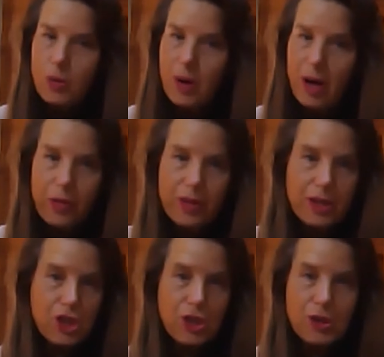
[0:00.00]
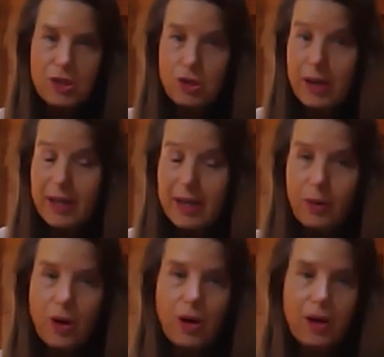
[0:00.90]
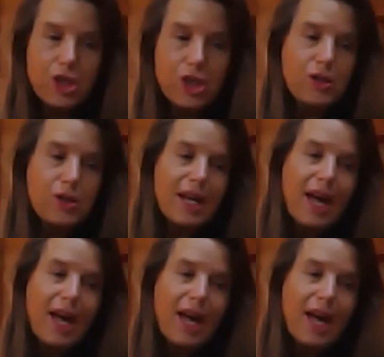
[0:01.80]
health issues, drug and alcohol issues.